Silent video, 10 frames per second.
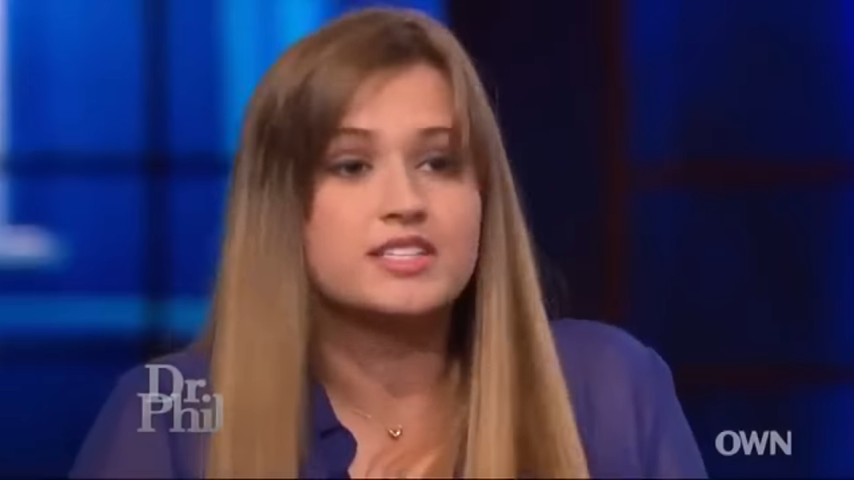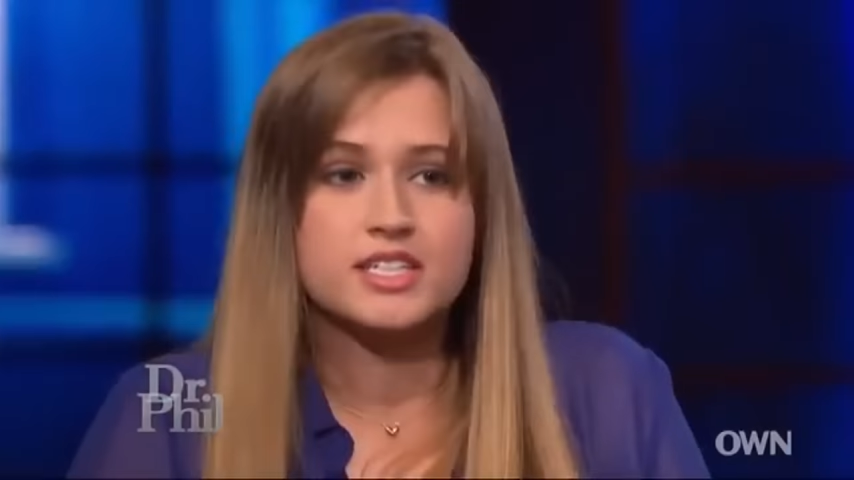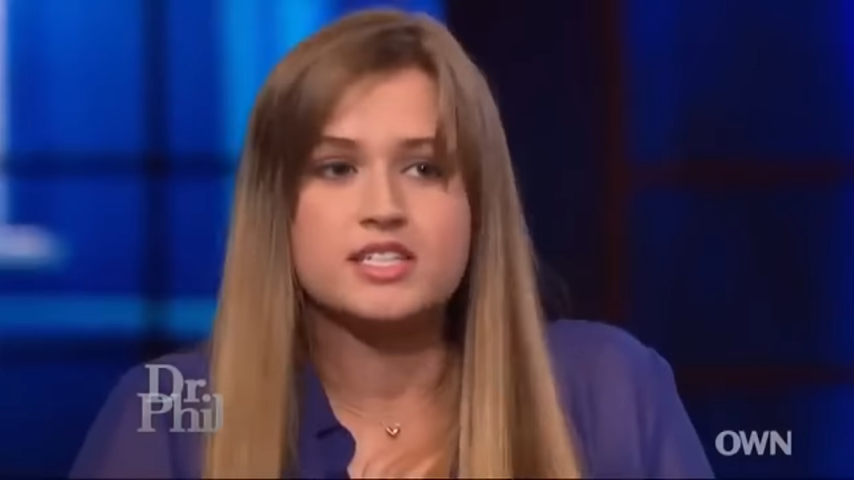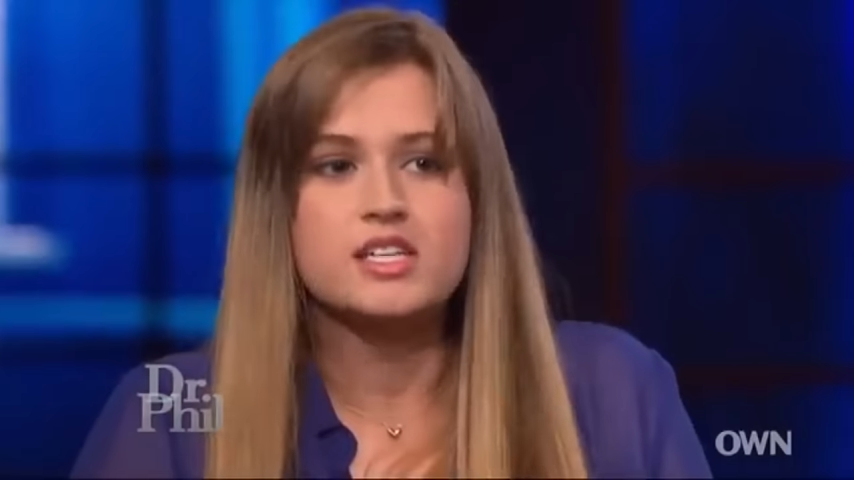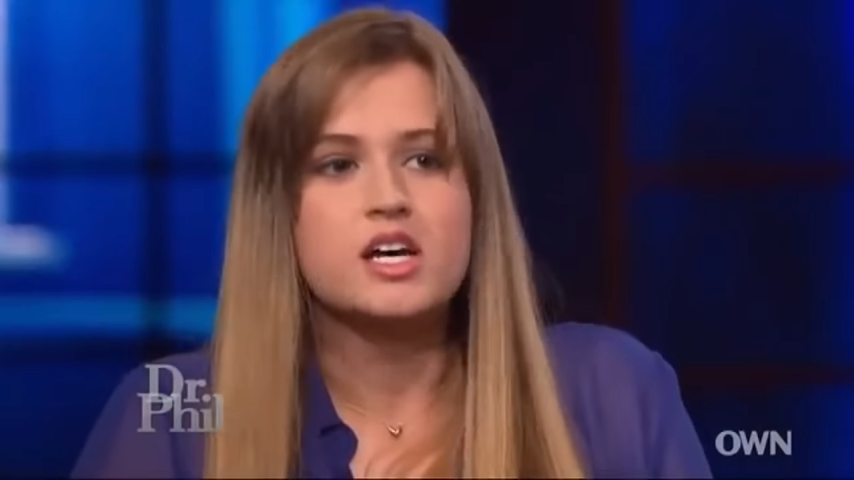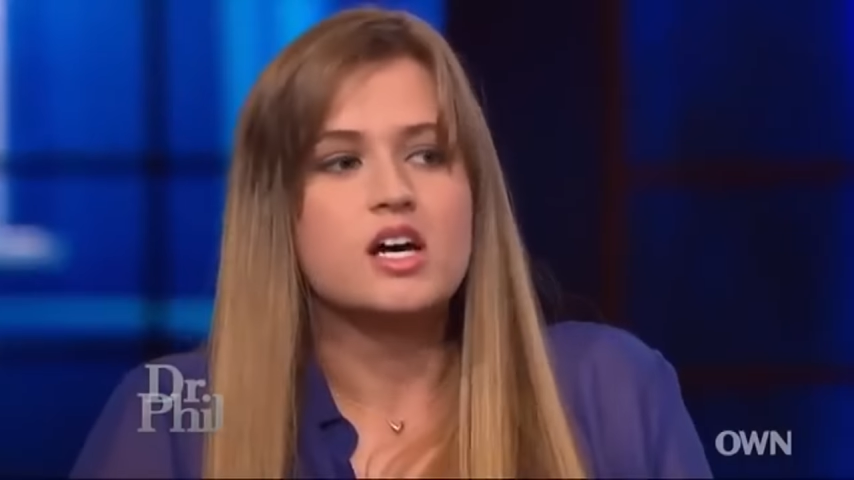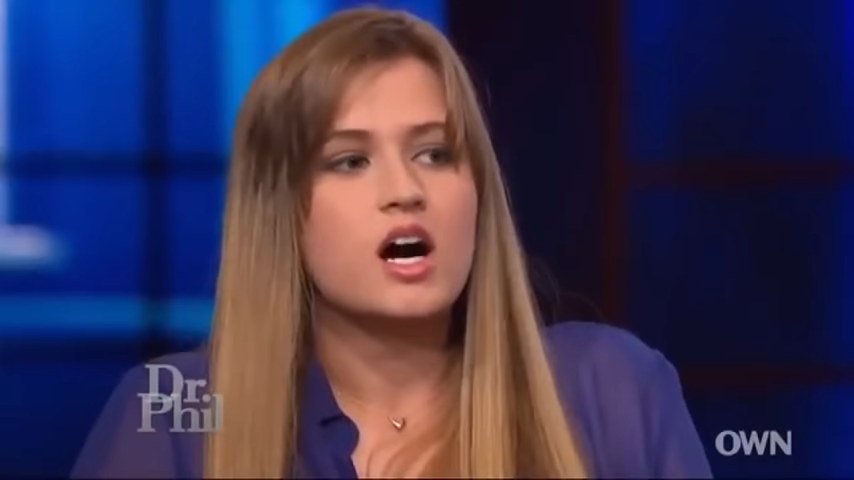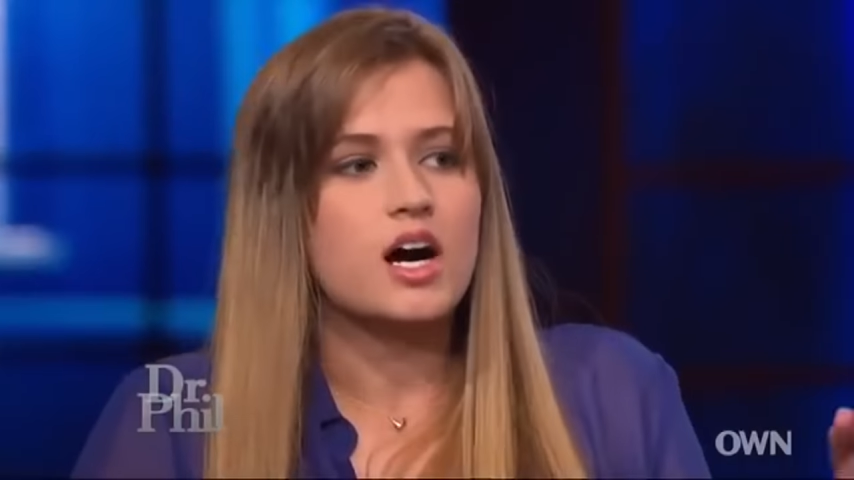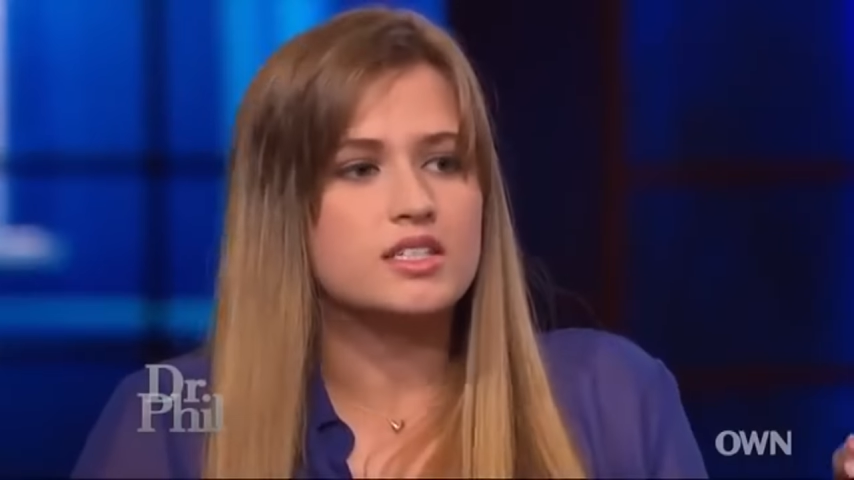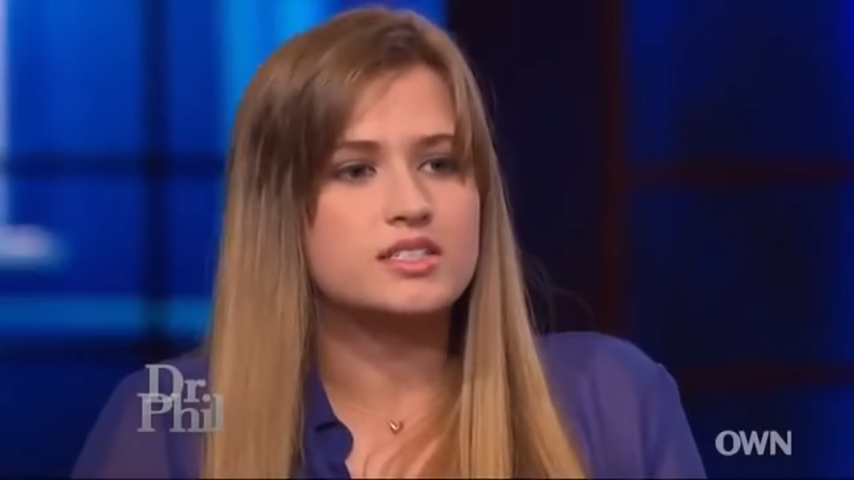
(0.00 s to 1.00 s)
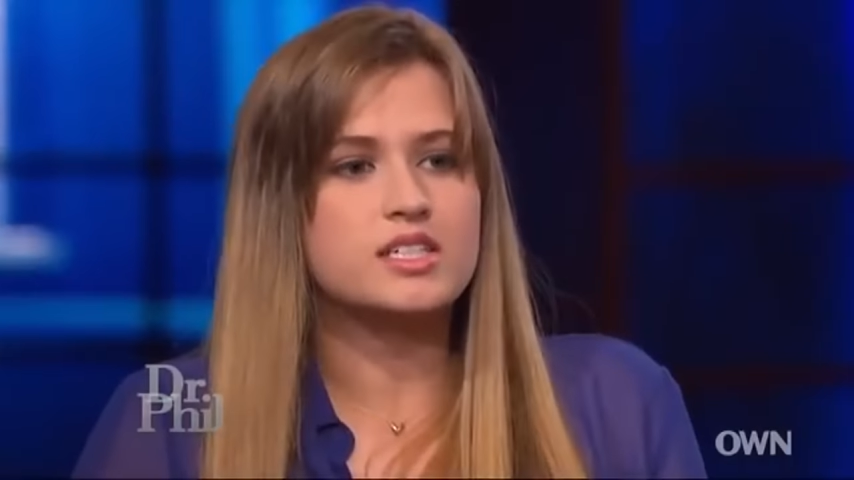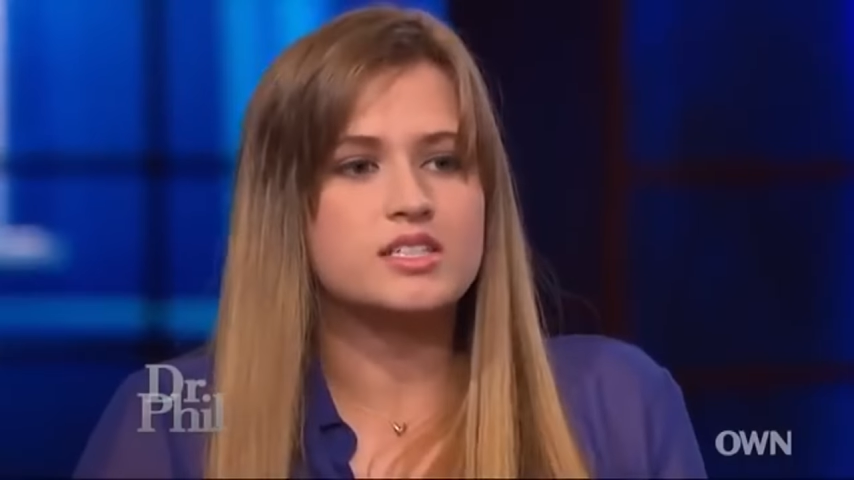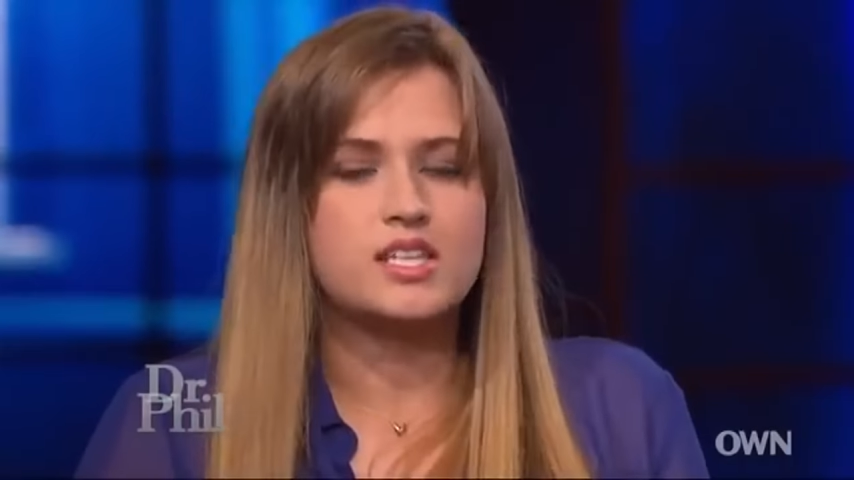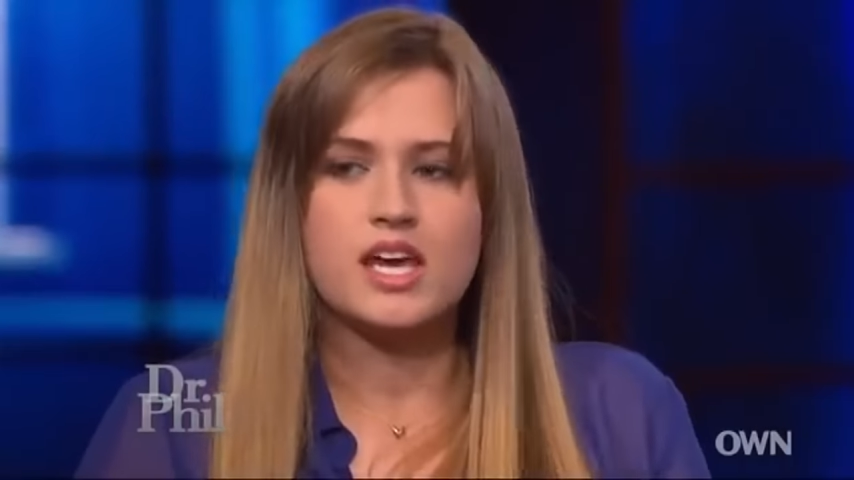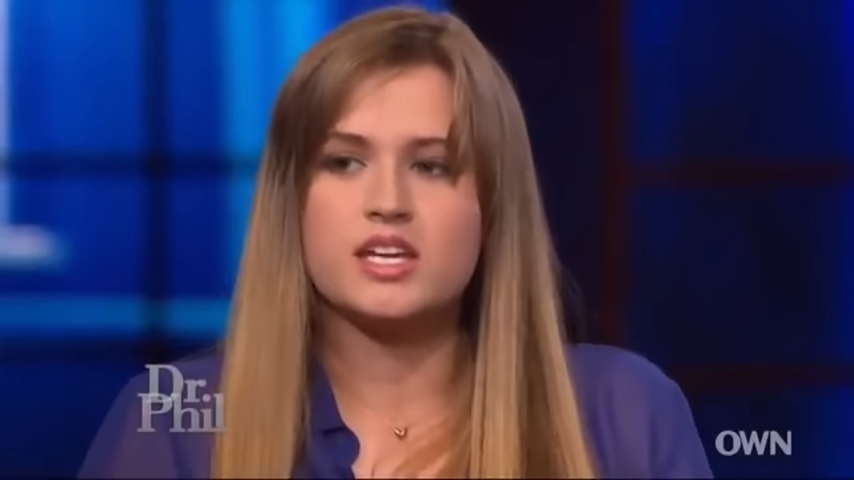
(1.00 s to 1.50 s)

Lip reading: have him anymore. I did take